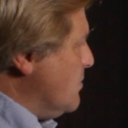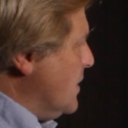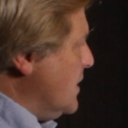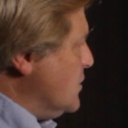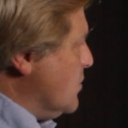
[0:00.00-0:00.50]

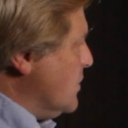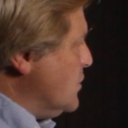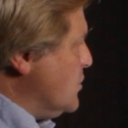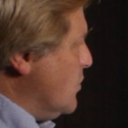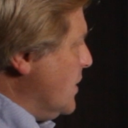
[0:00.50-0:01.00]
but he's only
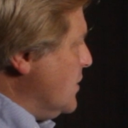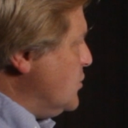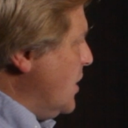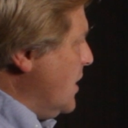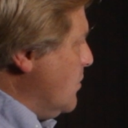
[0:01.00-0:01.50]
showing in
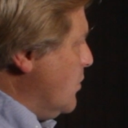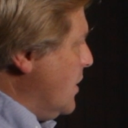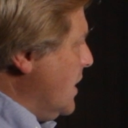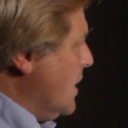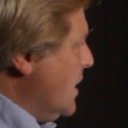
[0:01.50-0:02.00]

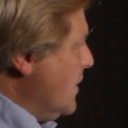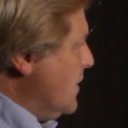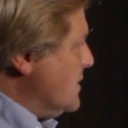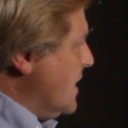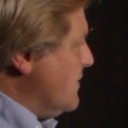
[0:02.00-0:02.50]
January that
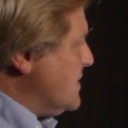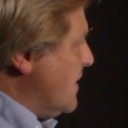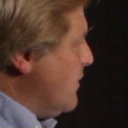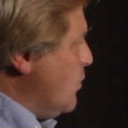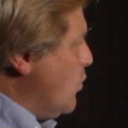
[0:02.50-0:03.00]
he's going to
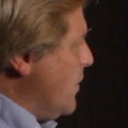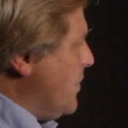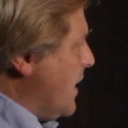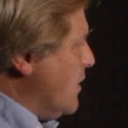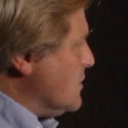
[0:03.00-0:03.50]
have
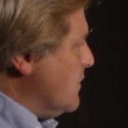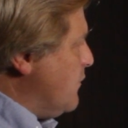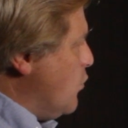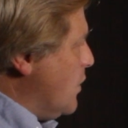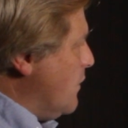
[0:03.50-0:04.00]

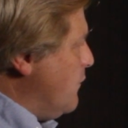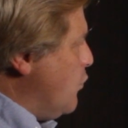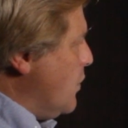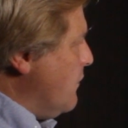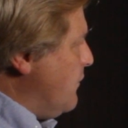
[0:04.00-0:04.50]

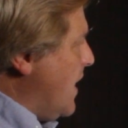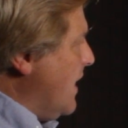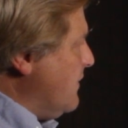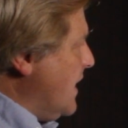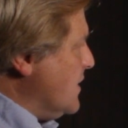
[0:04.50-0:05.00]

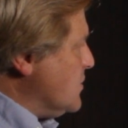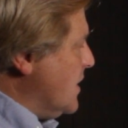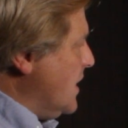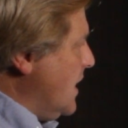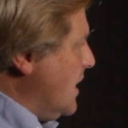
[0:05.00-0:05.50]
$71,445 cash
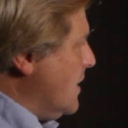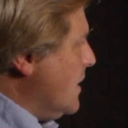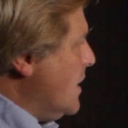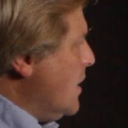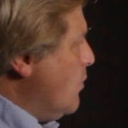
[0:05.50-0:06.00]
on hand.
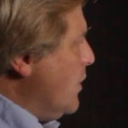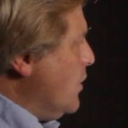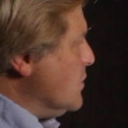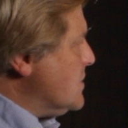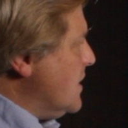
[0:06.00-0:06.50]
When he
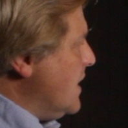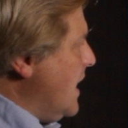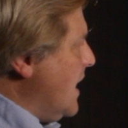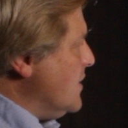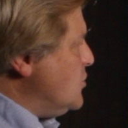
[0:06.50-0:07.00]
goes to
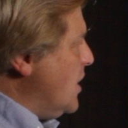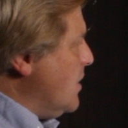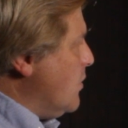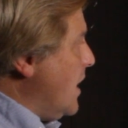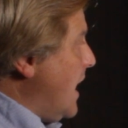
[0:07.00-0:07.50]
the
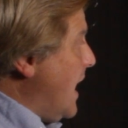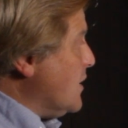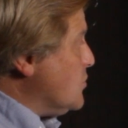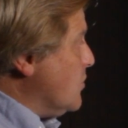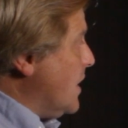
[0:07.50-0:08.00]
January
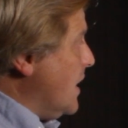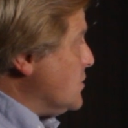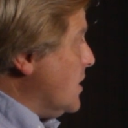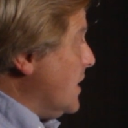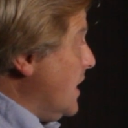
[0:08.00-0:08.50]
actual
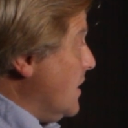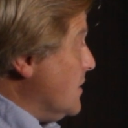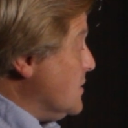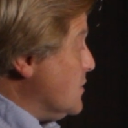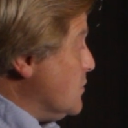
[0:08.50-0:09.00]
cash on hand,
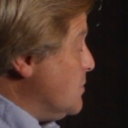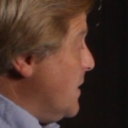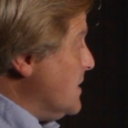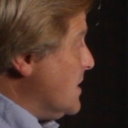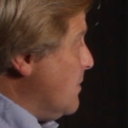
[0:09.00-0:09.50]
because this was
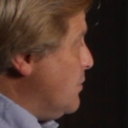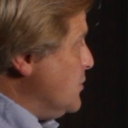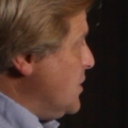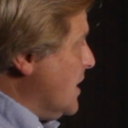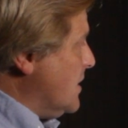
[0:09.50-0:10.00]
based on
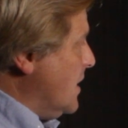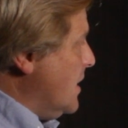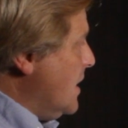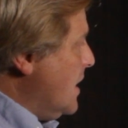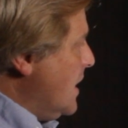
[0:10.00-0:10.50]
projected,
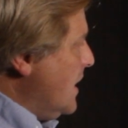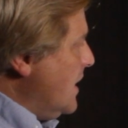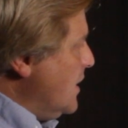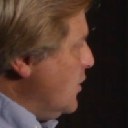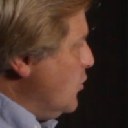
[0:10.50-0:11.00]
he
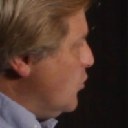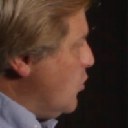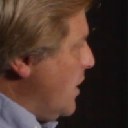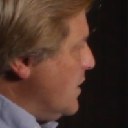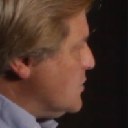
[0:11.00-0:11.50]
didn't do
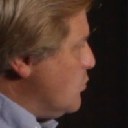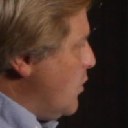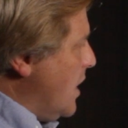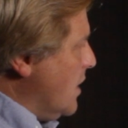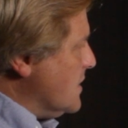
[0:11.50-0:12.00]
quite as
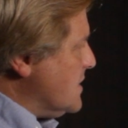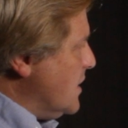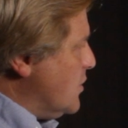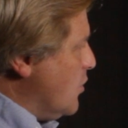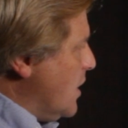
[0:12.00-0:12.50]
well as he
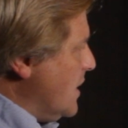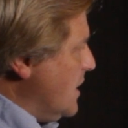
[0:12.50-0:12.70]
thought.